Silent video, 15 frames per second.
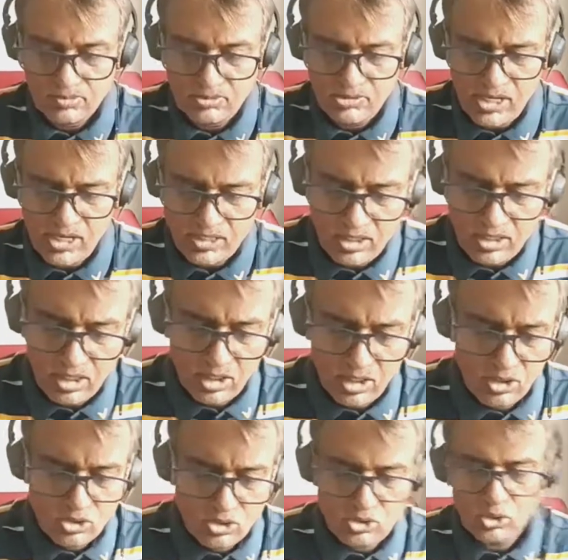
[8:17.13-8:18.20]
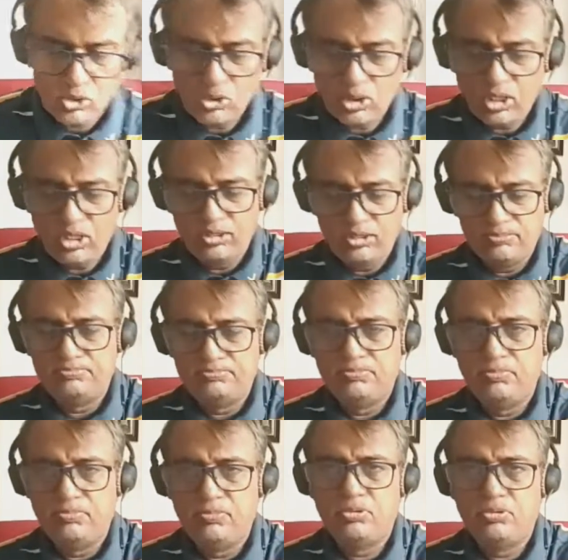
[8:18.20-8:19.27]
Right. So,
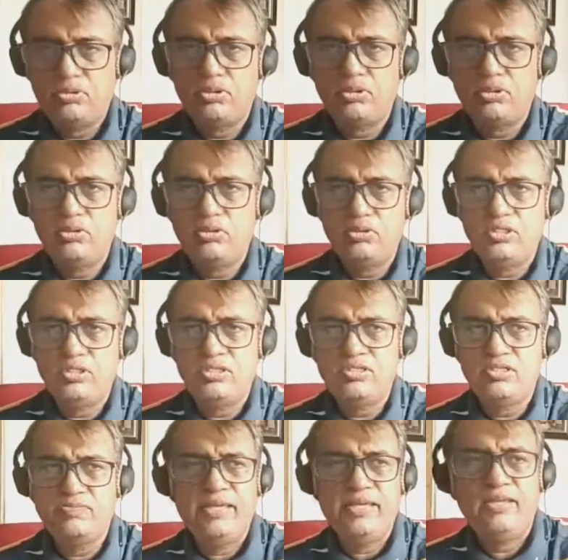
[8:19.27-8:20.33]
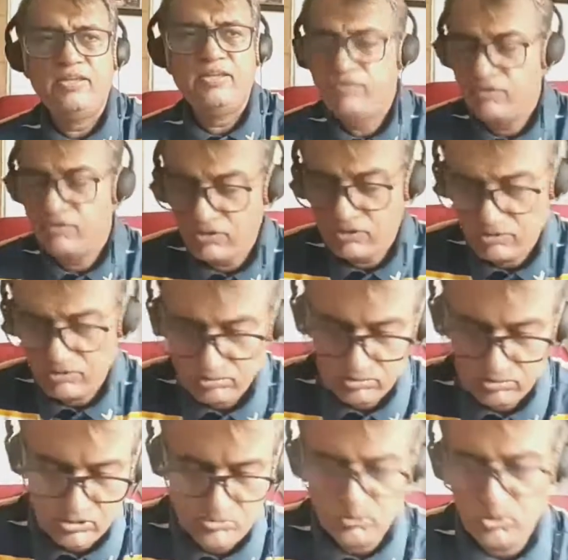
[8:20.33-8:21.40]
this is mainly for
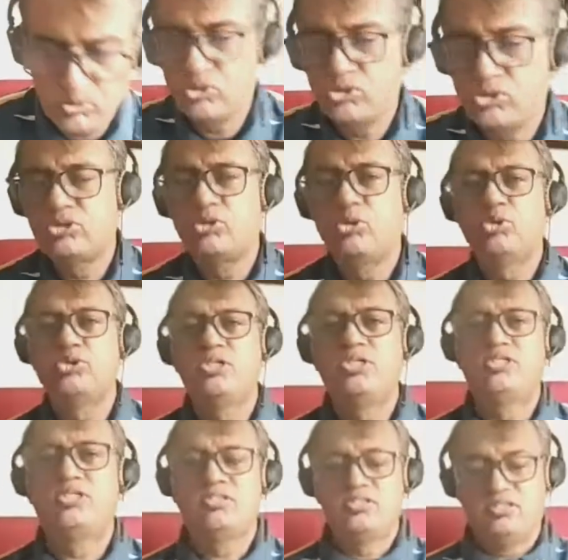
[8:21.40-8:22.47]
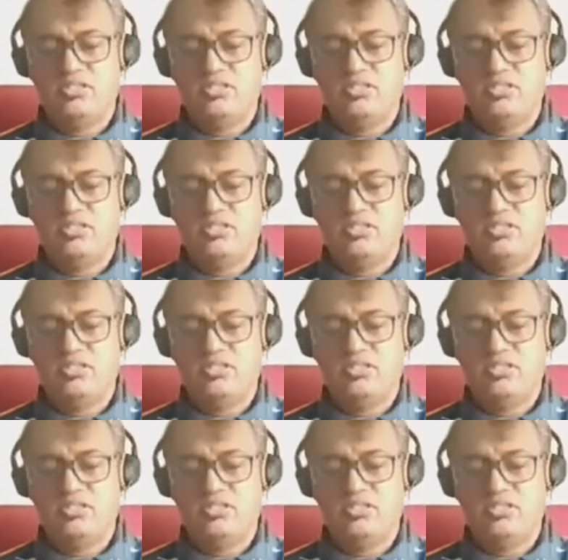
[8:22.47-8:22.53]
sports coaches.